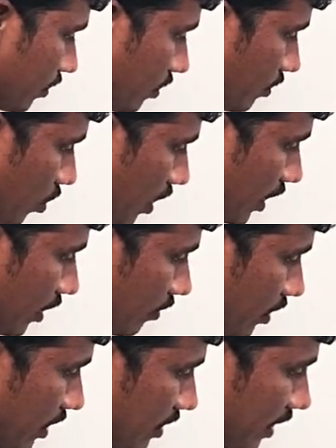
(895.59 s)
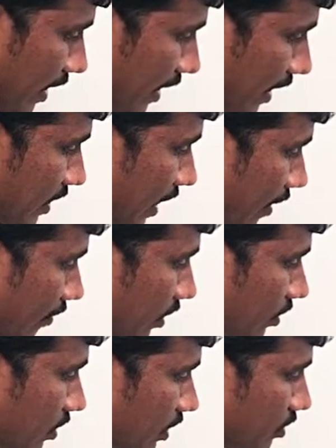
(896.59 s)
whatever this area is
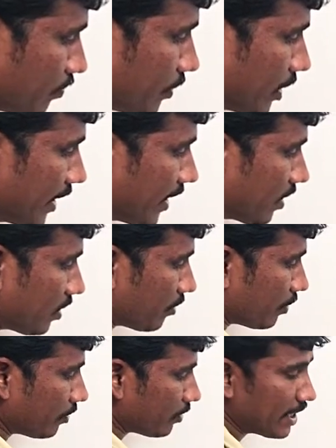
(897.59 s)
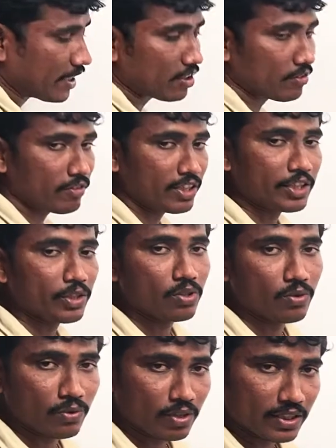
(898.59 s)
having, this area under P V diagram will give
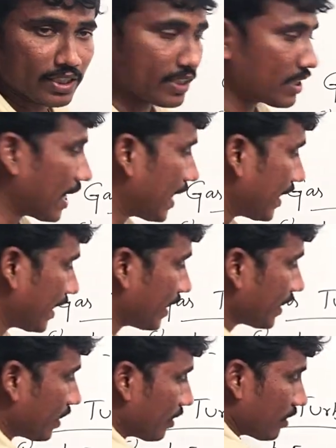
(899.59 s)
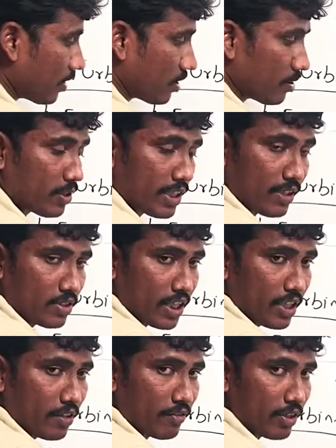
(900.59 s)
the work done, and area under the T S
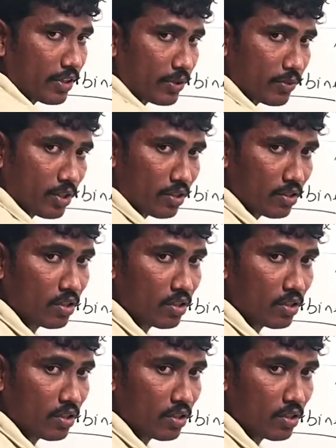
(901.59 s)
diagram will give the